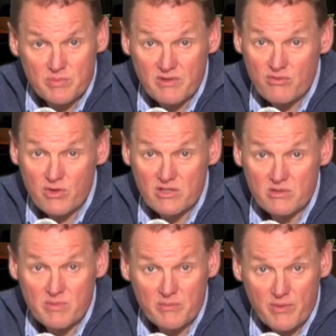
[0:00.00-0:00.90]
be
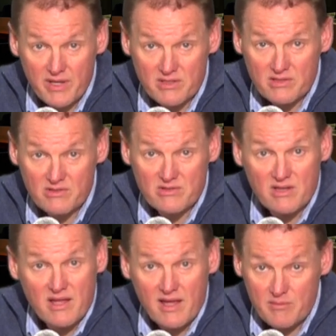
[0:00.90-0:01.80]
avoided by pregnant
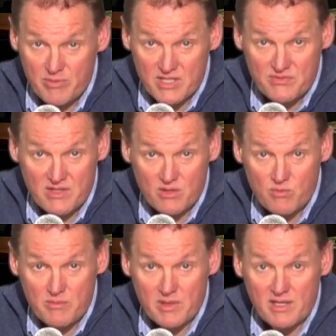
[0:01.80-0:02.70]
and breastfeeding
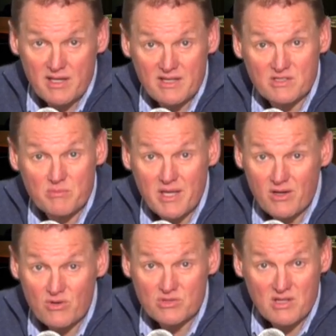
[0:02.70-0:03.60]
women, as it may
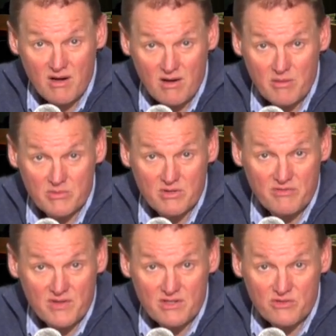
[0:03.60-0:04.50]
cause harm to the
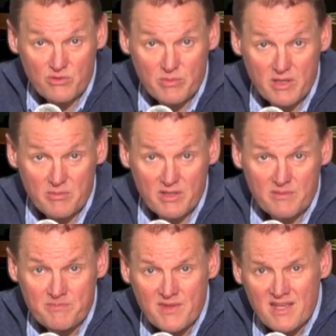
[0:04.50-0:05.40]
fetus or baby.
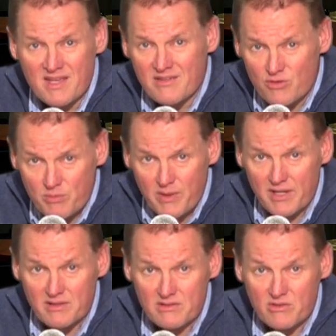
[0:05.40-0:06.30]
If you're
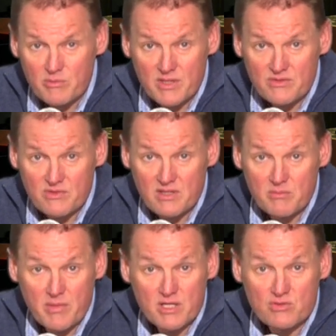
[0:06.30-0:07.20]
pregnant or
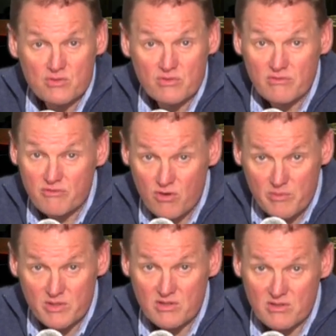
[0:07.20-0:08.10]
breastfeeding, make sure to
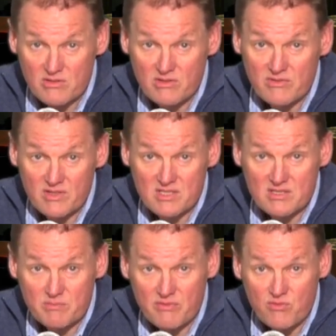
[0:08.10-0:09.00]
inform your doctor of
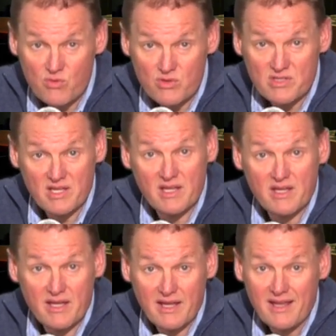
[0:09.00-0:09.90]
this before
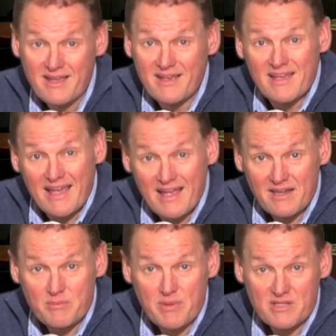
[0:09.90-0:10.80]
taking
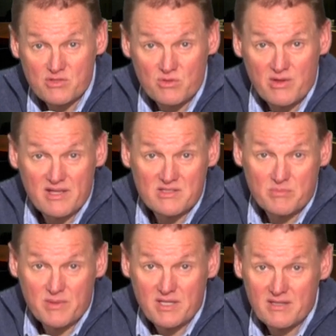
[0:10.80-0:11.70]
any
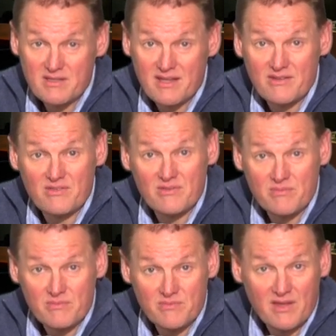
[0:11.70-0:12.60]
benzodiazepine that
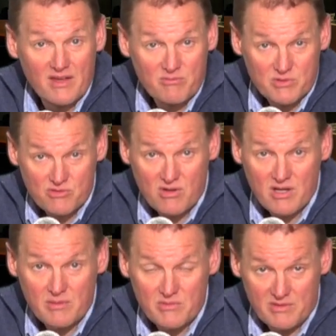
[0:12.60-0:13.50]
they have
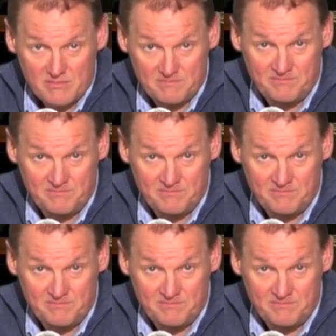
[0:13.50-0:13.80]
prescribed.